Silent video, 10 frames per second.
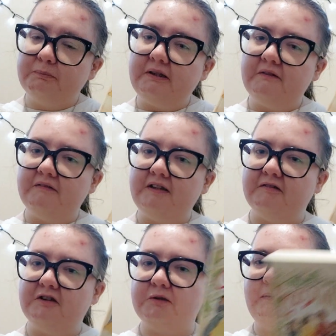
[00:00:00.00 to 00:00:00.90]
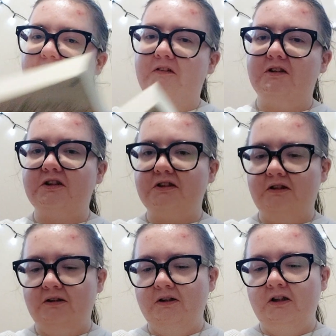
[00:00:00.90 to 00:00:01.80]
be lovely to experience
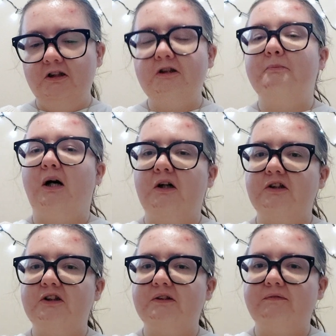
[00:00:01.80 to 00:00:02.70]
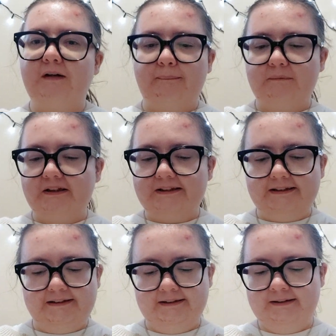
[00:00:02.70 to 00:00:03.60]
the March family.